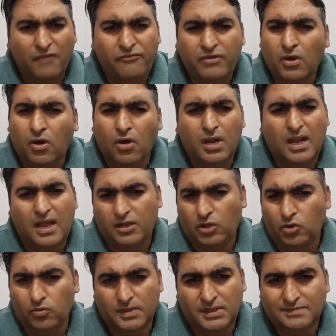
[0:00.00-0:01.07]
We all are
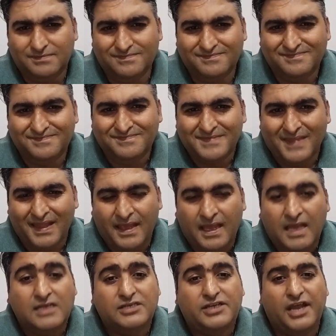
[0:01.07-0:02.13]
human.
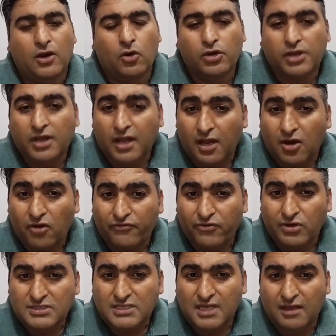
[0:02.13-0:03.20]
Take good care of
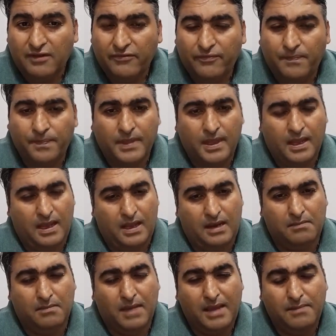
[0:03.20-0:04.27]
yourself,
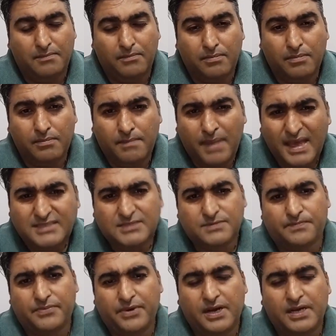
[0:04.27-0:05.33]
and my
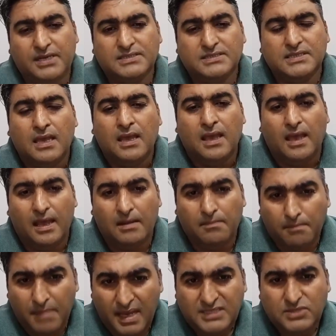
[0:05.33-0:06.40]
best prayers
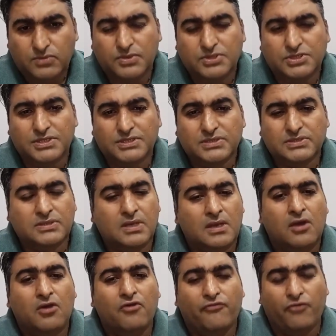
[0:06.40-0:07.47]
and best wishes
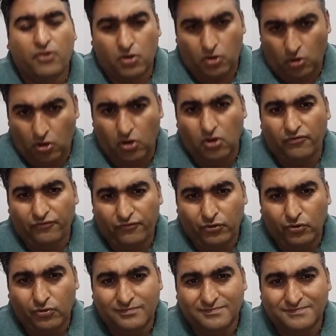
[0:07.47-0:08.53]
for all of
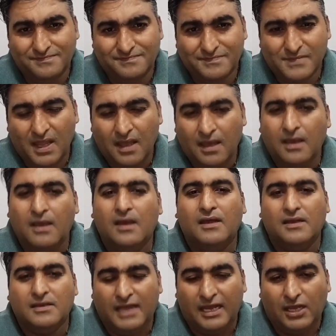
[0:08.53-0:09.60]
you.
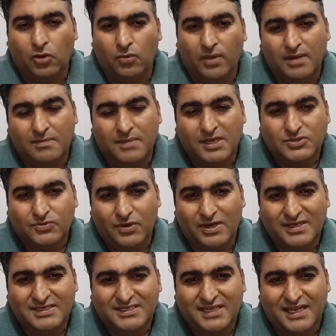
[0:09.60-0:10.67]
Thank you very much for
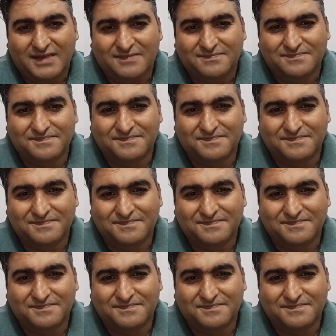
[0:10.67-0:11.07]
listening.